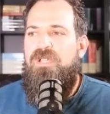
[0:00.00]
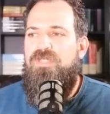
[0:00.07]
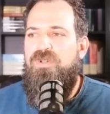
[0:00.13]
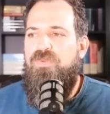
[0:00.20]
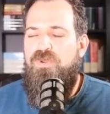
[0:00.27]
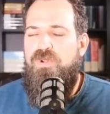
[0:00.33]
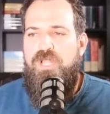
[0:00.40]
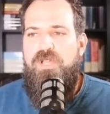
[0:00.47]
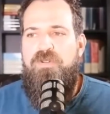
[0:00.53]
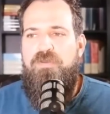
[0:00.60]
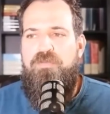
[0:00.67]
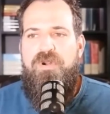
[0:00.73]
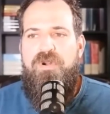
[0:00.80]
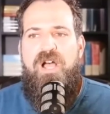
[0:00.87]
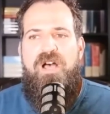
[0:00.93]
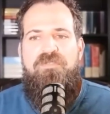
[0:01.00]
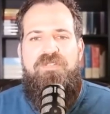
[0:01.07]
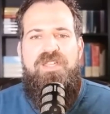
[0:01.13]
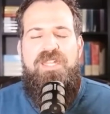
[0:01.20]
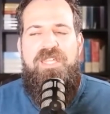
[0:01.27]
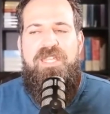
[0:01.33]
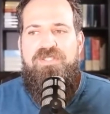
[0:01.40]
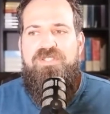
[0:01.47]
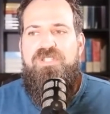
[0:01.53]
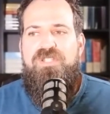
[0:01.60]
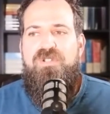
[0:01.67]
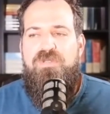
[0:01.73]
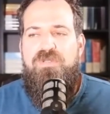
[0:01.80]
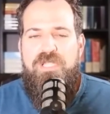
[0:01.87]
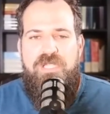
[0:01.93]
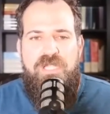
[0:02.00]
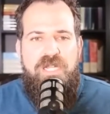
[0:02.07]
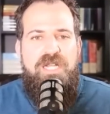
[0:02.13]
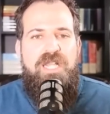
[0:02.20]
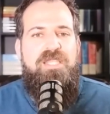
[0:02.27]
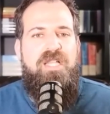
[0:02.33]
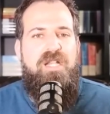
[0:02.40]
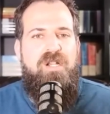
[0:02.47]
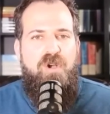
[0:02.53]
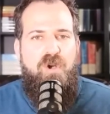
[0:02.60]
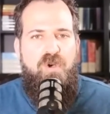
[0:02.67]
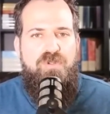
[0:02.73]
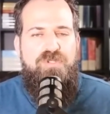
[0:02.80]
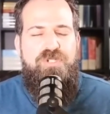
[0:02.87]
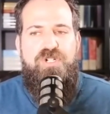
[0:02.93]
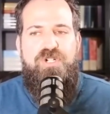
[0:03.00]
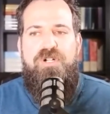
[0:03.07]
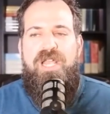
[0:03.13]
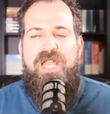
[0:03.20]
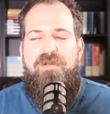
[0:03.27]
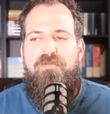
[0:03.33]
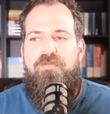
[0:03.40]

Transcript: The role of a prophet is to look at the culture and